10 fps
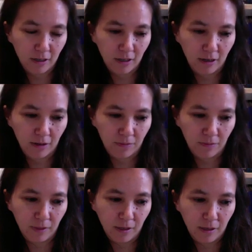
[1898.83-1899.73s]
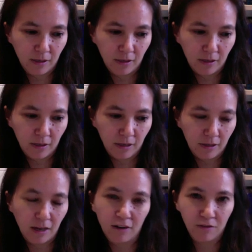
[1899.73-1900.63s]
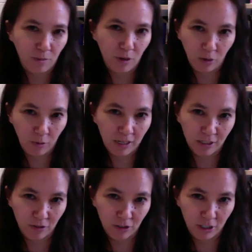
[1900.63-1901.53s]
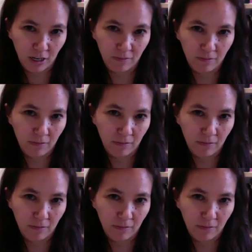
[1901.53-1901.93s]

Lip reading: None of them are a waste of your time.